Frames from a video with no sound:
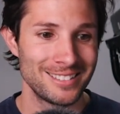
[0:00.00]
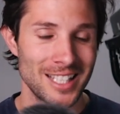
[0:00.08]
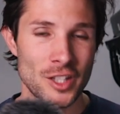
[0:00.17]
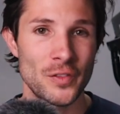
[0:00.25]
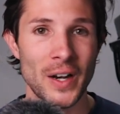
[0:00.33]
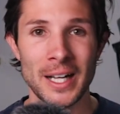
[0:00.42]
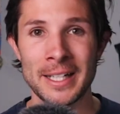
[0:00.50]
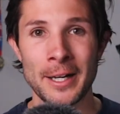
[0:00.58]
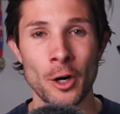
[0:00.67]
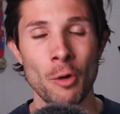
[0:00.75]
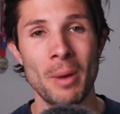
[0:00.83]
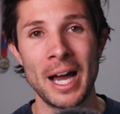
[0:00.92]
that's very
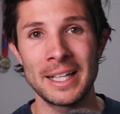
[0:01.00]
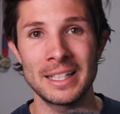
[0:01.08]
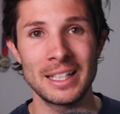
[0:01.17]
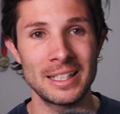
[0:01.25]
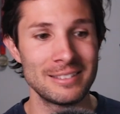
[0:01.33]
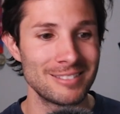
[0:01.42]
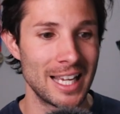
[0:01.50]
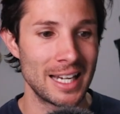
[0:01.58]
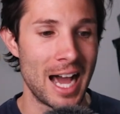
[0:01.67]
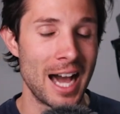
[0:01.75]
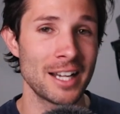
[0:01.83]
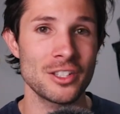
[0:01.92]
narrow minded
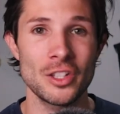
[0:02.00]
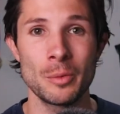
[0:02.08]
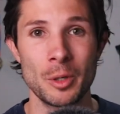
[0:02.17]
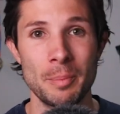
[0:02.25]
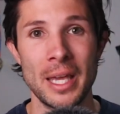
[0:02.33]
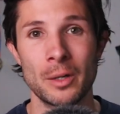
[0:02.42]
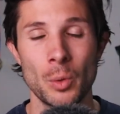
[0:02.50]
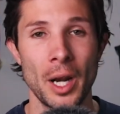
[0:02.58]
and honestly would make